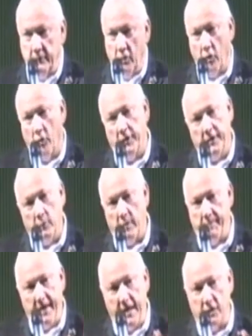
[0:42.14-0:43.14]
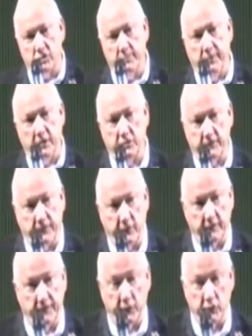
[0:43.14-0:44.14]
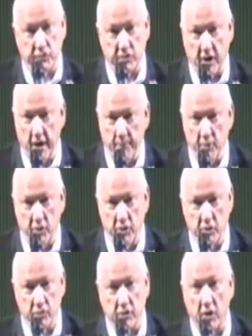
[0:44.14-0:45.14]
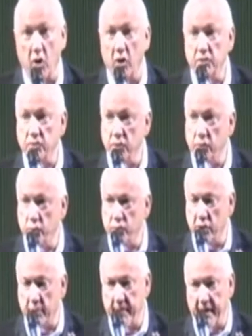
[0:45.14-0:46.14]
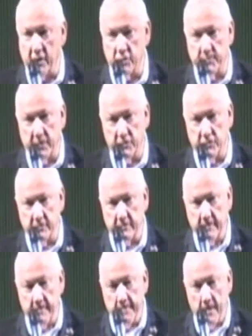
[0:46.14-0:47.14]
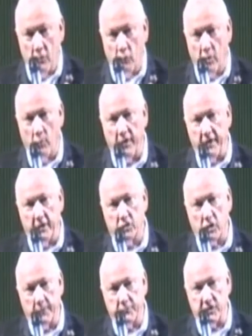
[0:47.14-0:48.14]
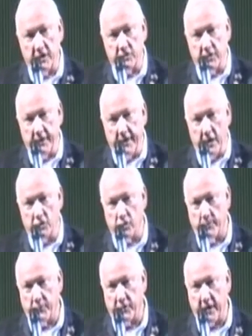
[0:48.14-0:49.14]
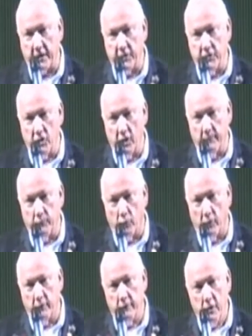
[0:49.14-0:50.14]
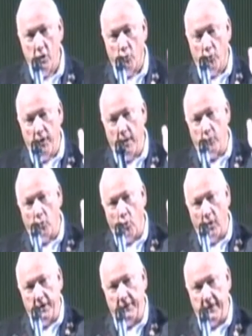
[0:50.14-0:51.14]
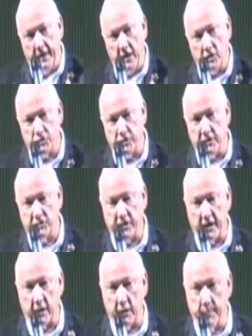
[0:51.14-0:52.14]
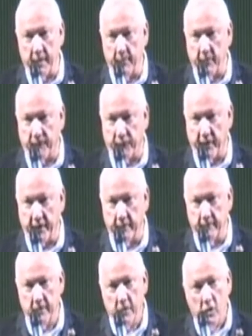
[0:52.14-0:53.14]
Not only did we balance the budget for the first time in years, a constitutionally balanced budget. We're one of the top states in the nation on protecting the unborn. We're #1 in the nation in Second Amendment freedom.